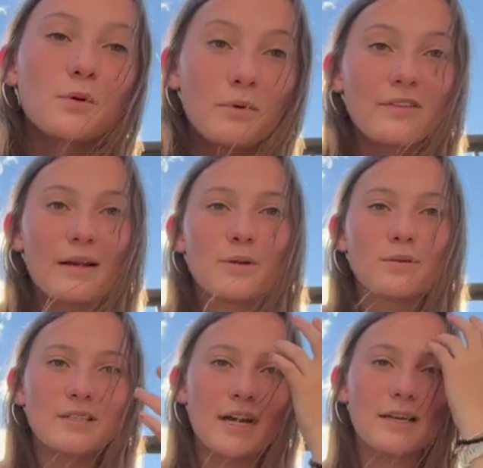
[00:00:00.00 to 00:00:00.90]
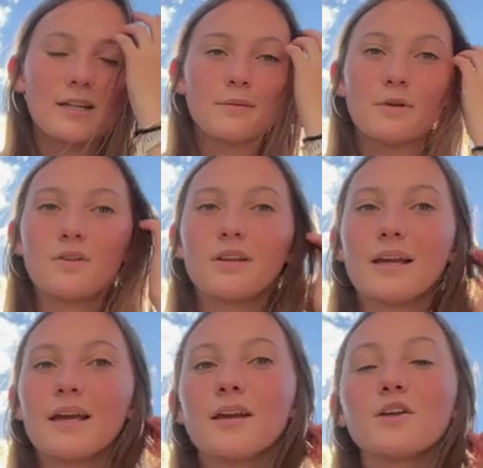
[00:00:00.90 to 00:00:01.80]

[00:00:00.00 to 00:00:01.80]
would provide me with a tight-knit community,